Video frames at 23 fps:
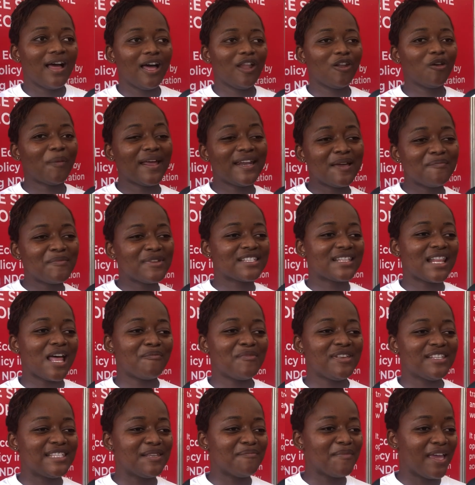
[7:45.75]
Hello, my name is
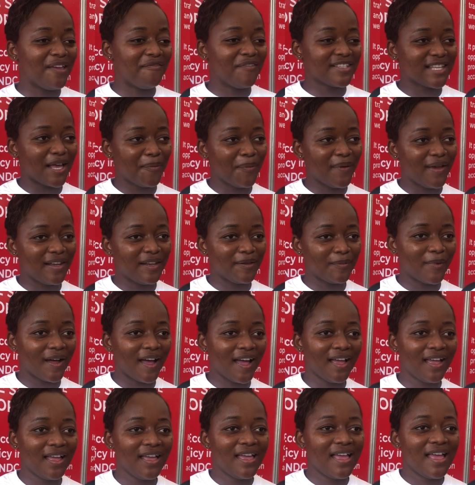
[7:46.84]
Lamisi Mavis
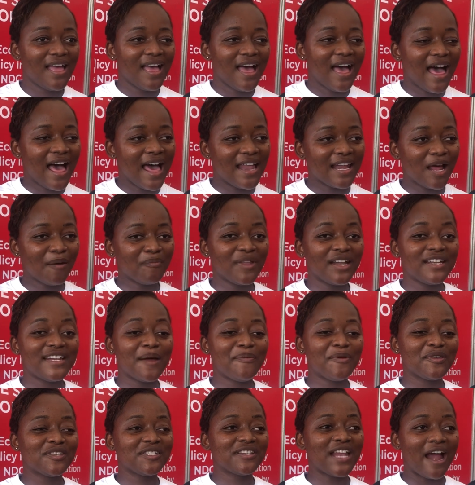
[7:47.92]
Afeleba, and I'm the
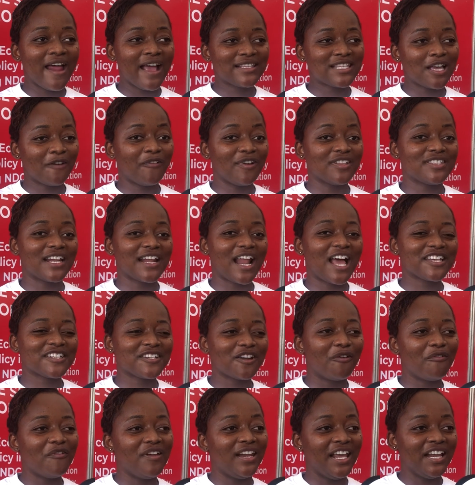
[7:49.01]
Deputy Director for
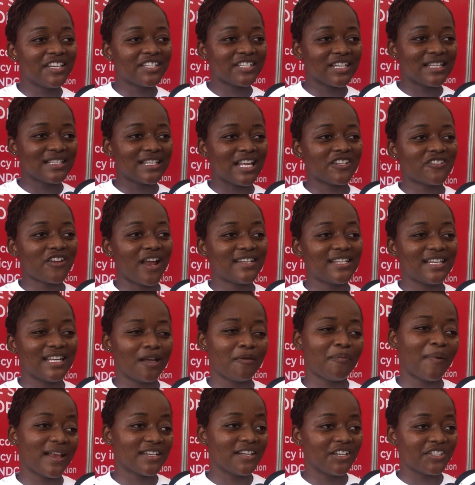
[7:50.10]
International Relations and Strategic
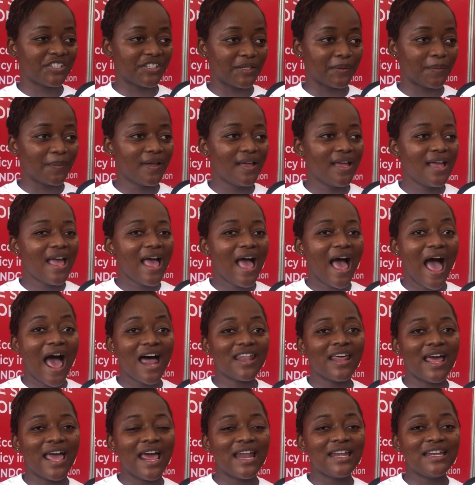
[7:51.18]
Partnership at
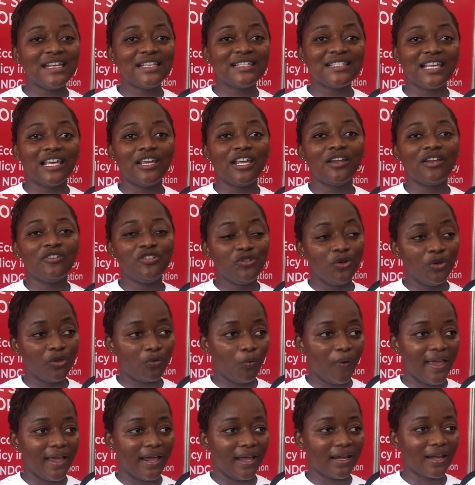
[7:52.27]
the NDC Youth
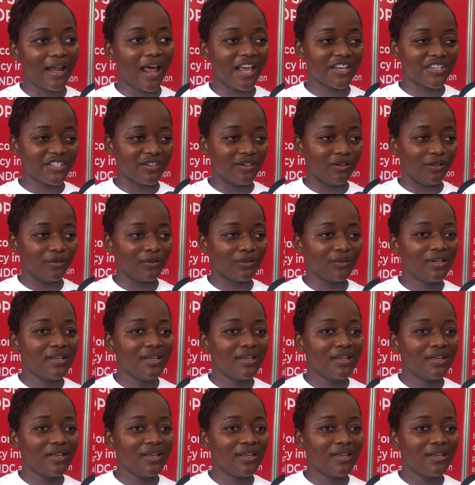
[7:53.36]
Wing National.